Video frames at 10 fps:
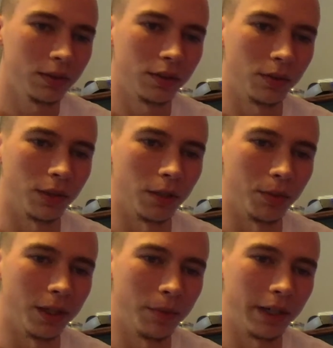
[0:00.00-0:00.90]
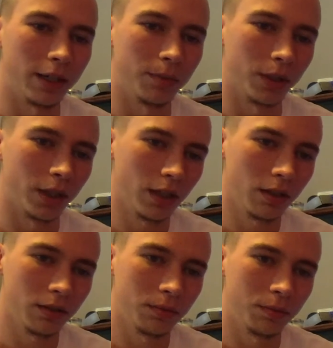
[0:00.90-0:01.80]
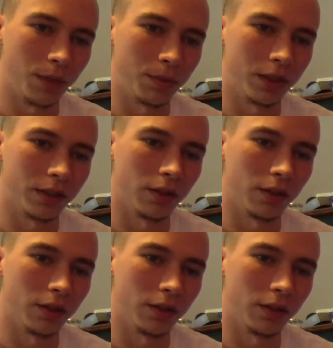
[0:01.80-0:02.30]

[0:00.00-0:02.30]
So we're going to bring it back up again by pressing